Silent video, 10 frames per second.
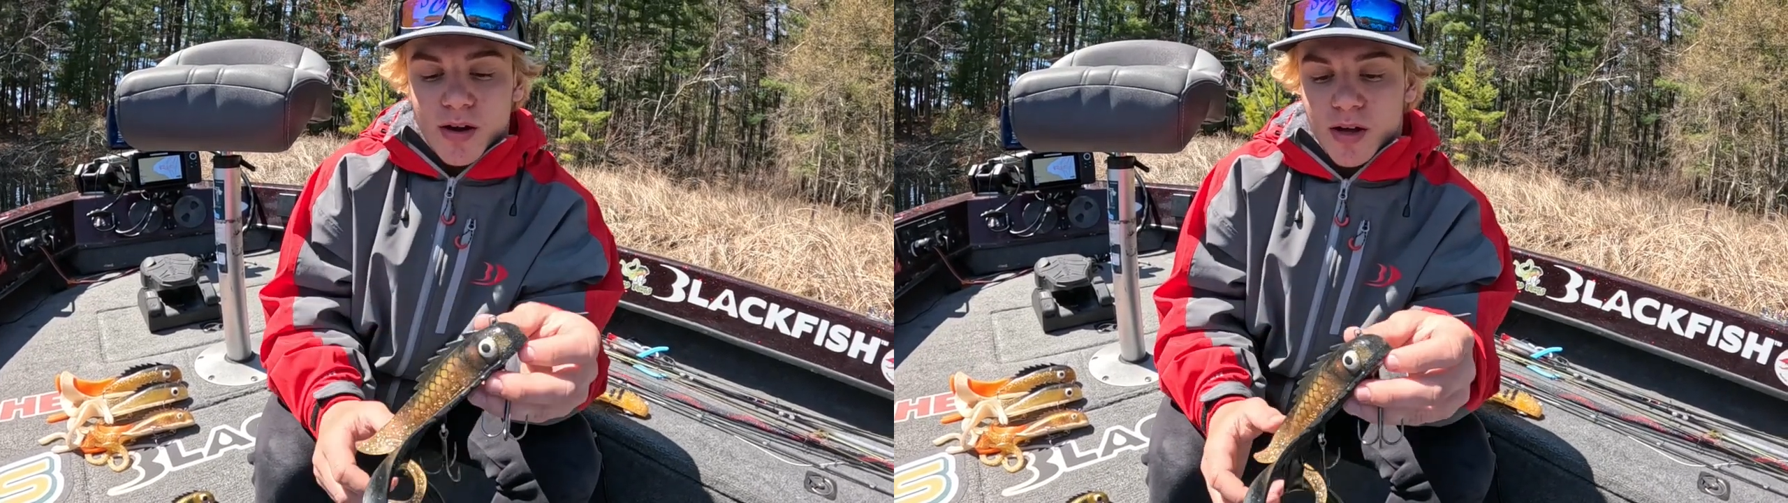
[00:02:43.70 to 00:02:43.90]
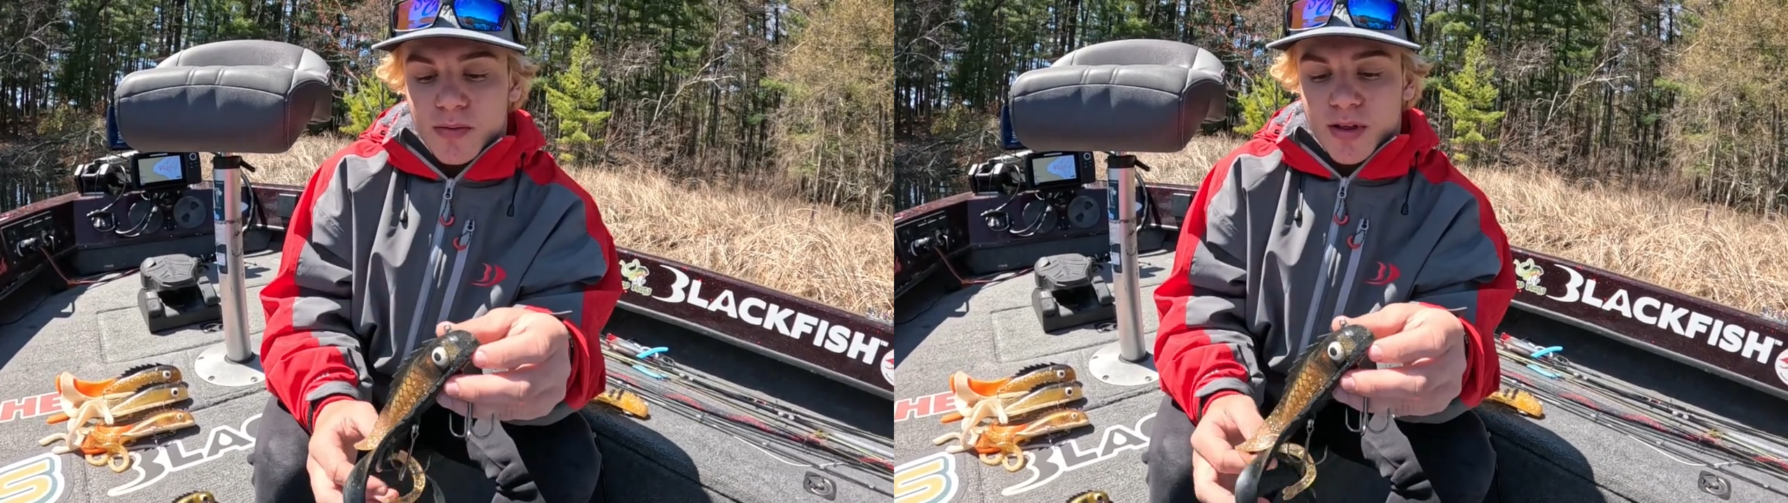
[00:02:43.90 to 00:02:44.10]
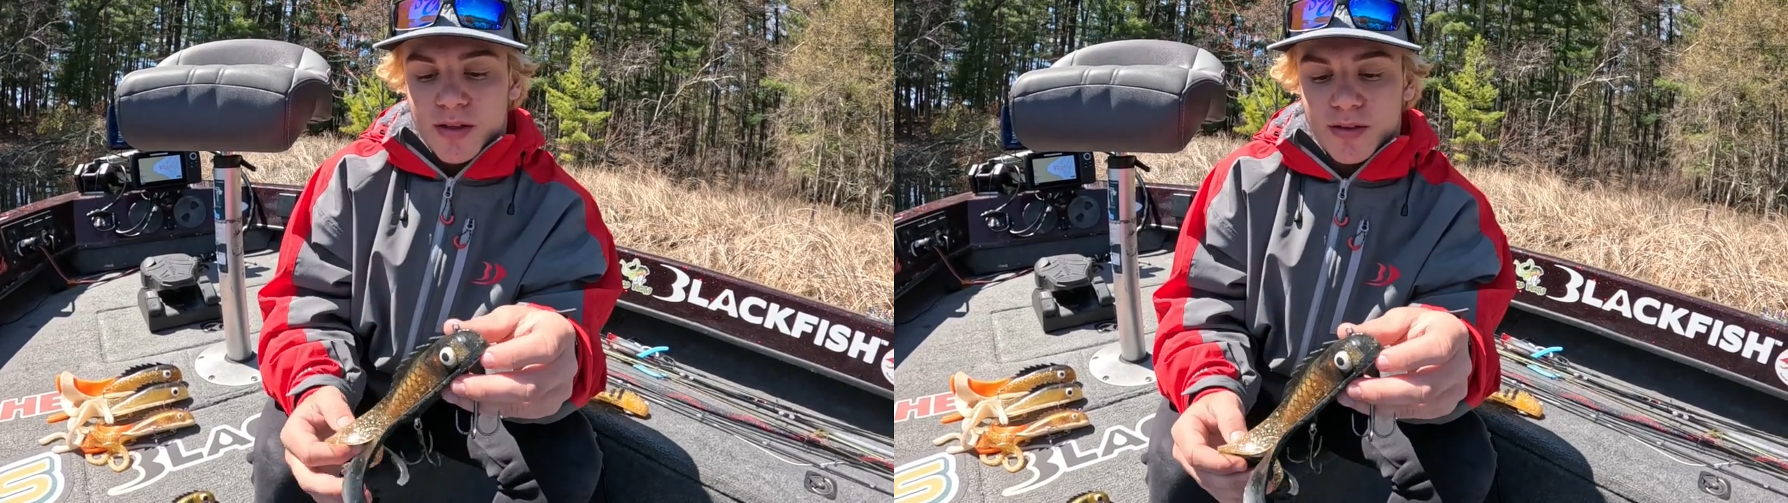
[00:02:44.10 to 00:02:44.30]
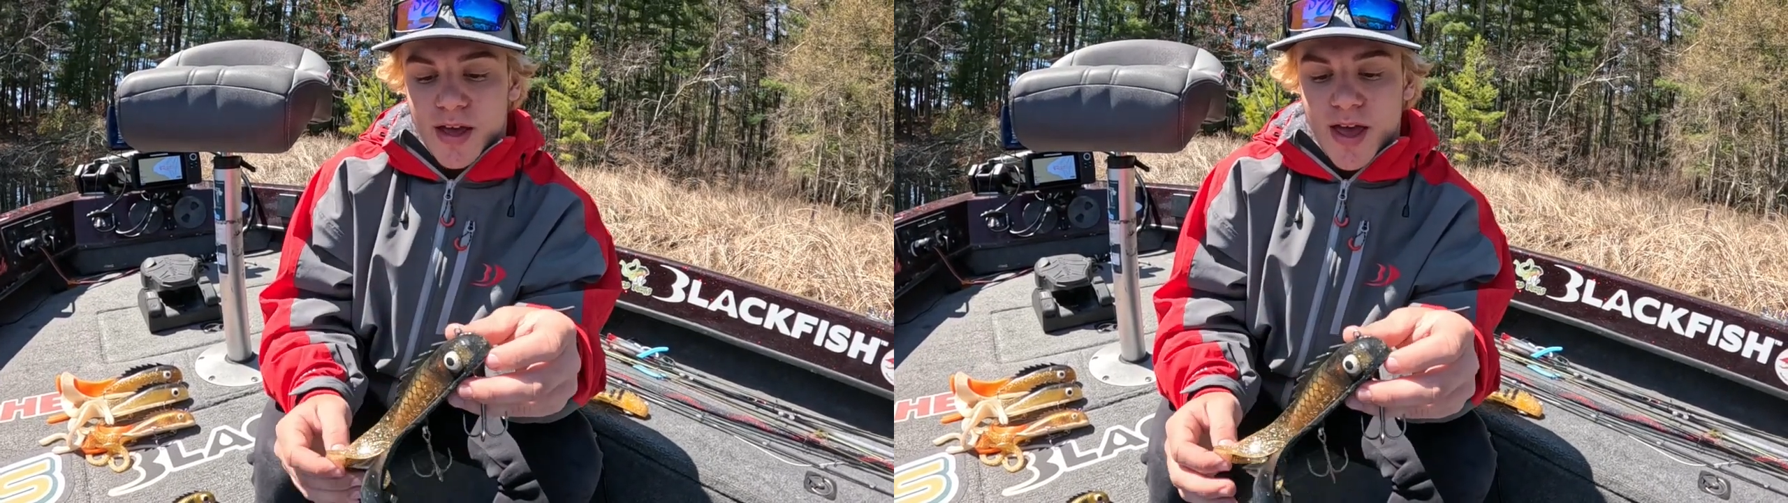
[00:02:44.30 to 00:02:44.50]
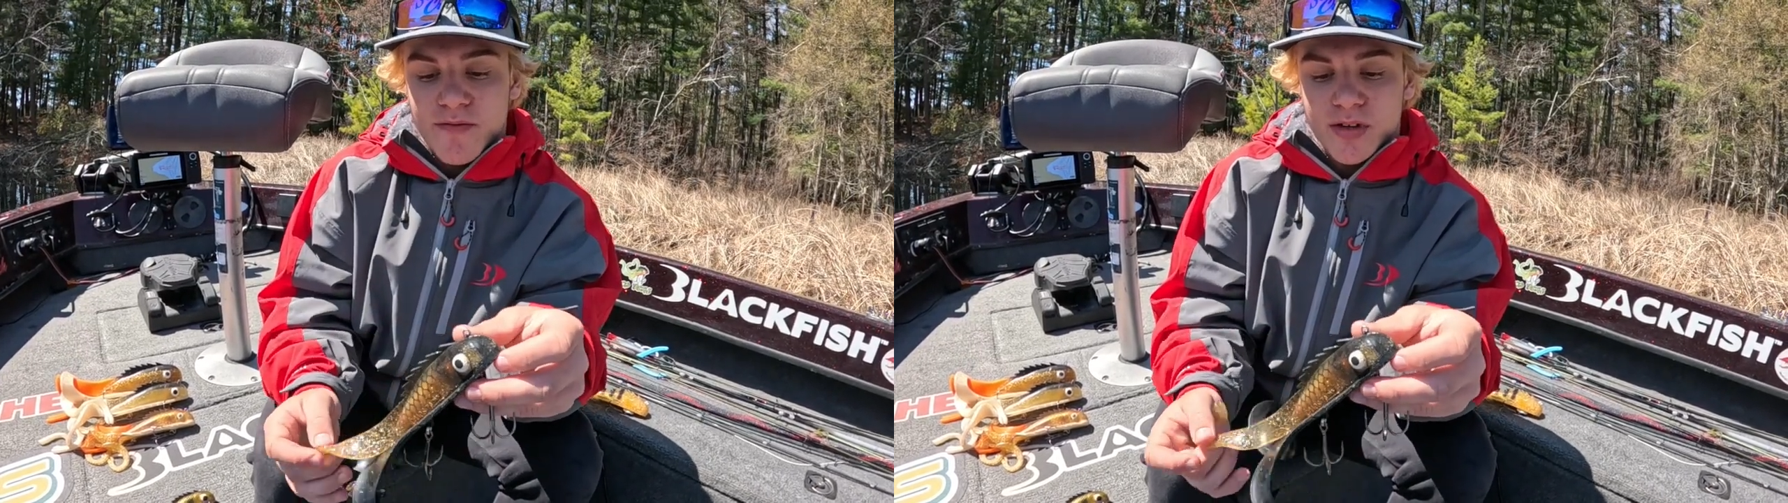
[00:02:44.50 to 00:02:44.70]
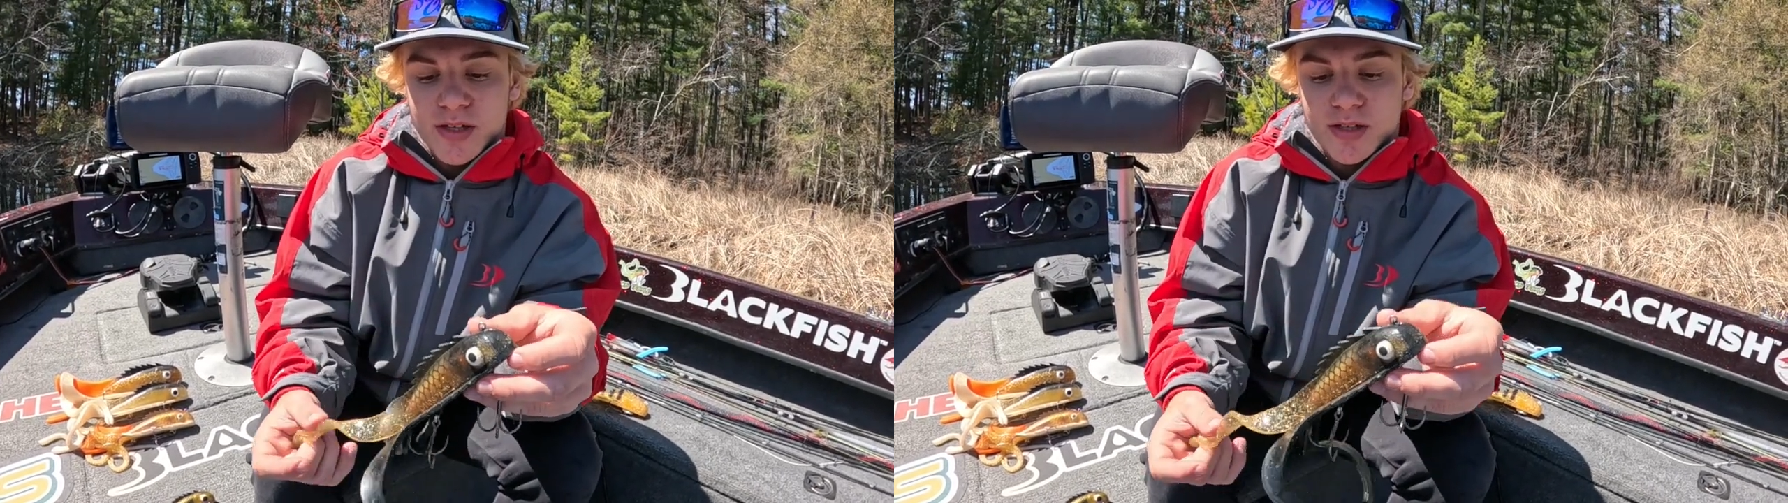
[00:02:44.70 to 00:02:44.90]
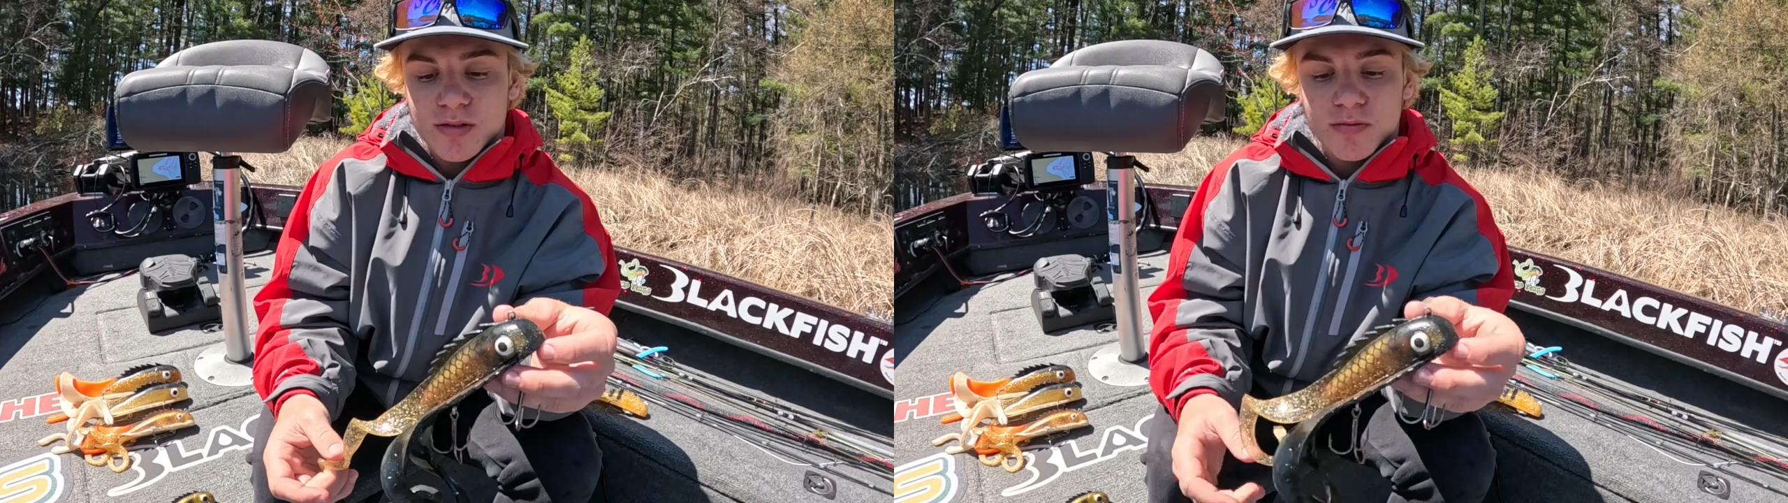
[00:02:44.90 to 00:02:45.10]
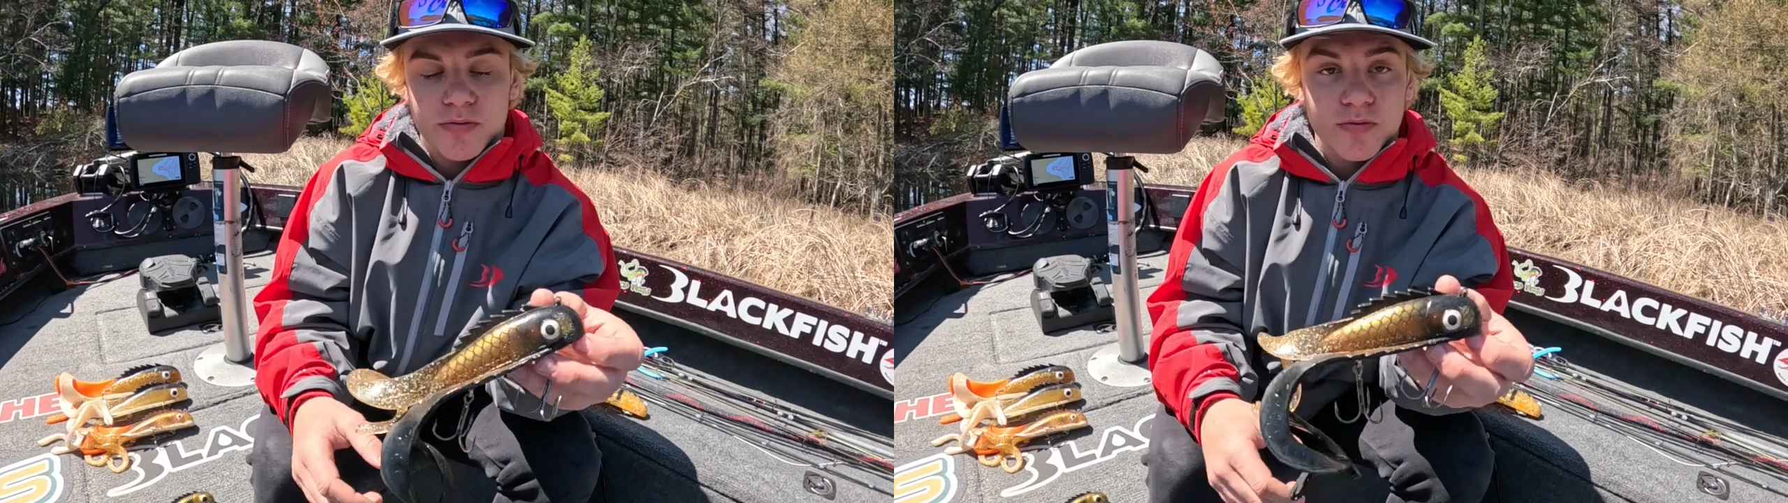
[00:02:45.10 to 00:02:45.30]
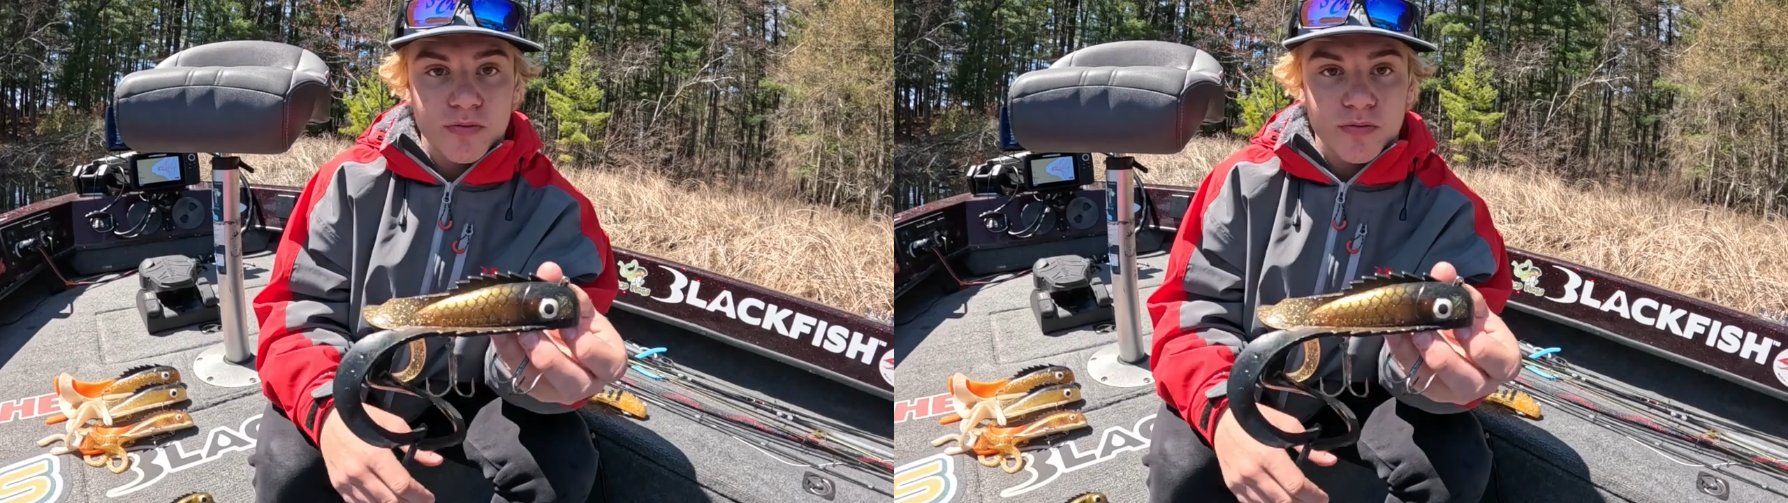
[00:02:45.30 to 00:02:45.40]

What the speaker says: the heaviest of